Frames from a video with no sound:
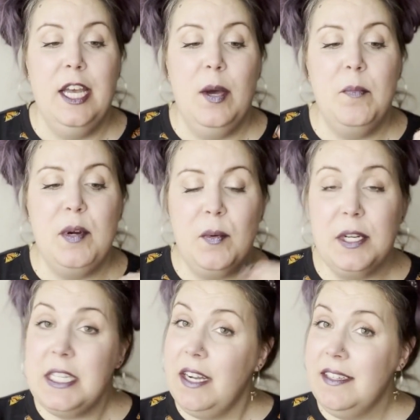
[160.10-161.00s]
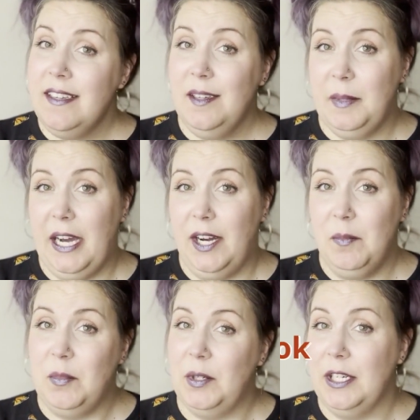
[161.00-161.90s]
But we're talking
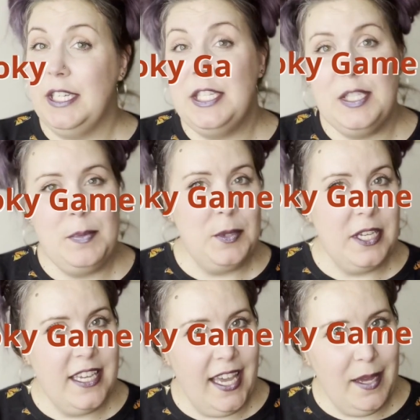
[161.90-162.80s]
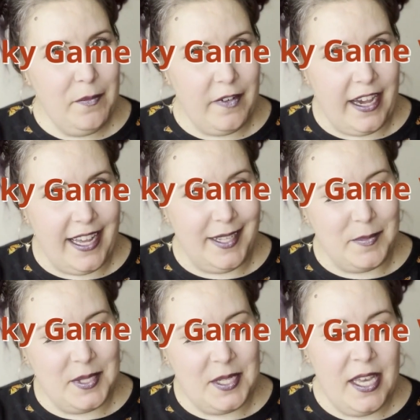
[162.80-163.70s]
about more spooky game
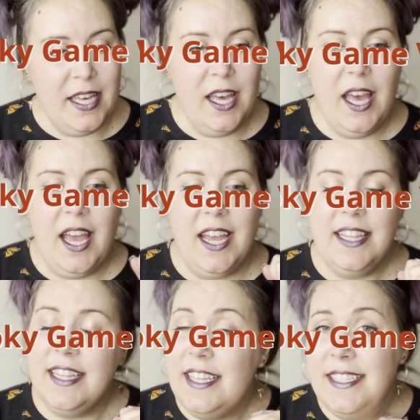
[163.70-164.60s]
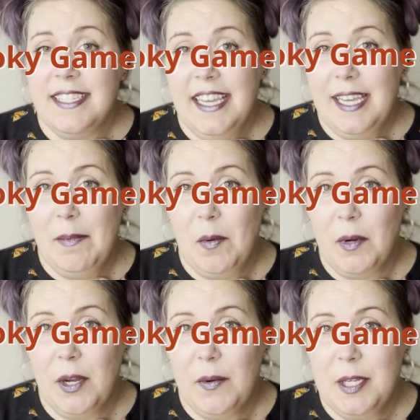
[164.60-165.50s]
vibes. And this game that we're
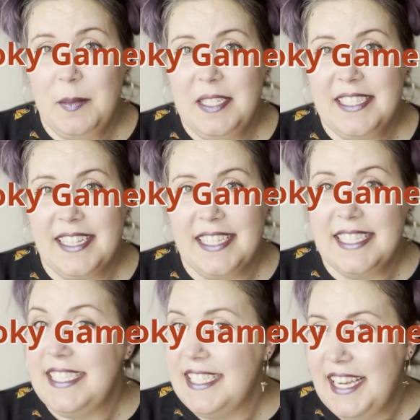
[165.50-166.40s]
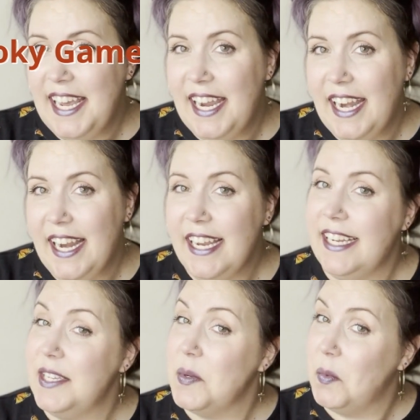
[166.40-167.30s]
going to be discussing today
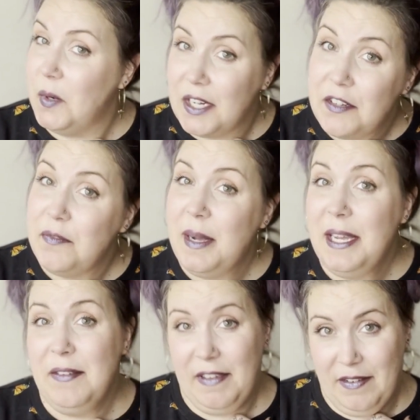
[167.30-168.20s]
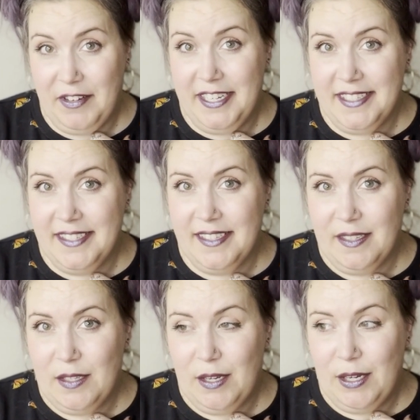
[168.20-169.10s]
is one of my favorites.
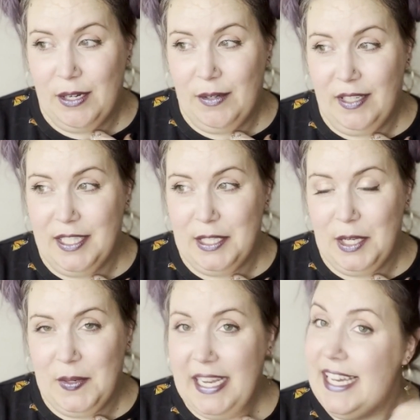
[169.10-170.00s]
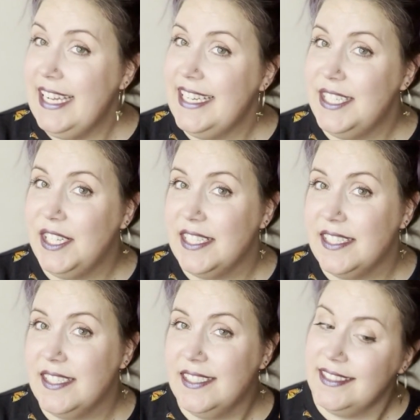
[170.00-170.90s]
So let's go ahead and just